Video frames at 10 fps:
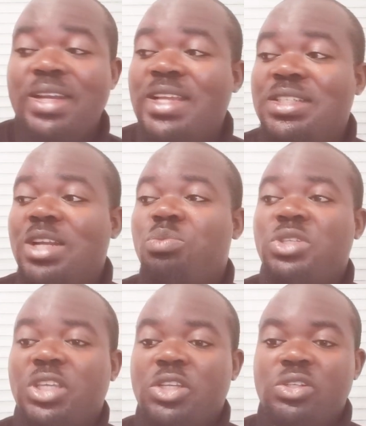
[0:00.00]
Nigerian
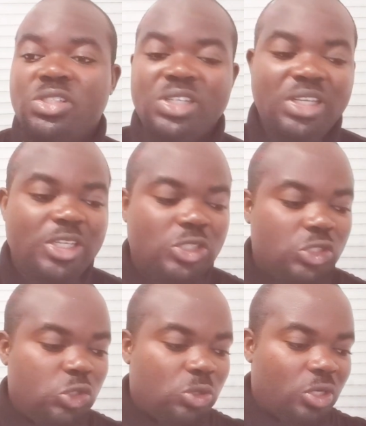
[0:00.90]
music industry is
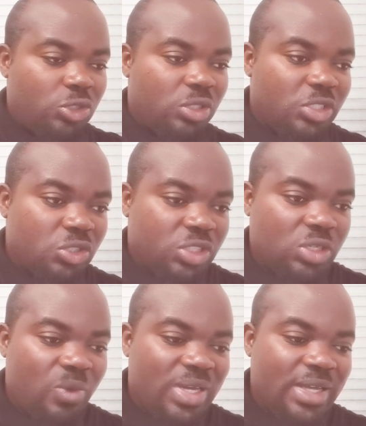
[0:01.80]
structured in
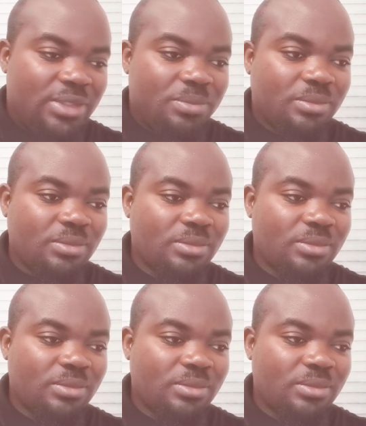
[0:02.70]
such a way that